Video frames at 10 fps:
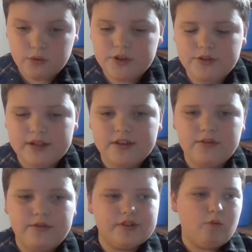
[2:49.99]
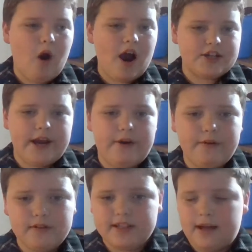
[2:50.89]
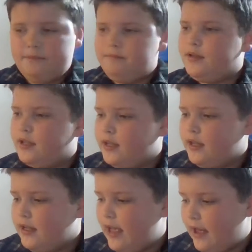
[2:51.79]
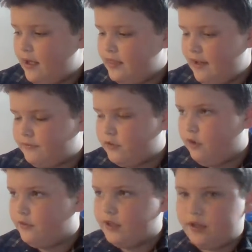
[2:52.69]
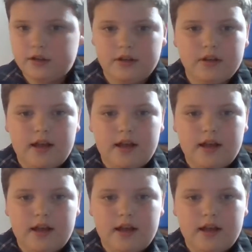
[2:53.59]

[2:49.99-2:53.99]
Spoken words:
So what you need to do is wash out some leftover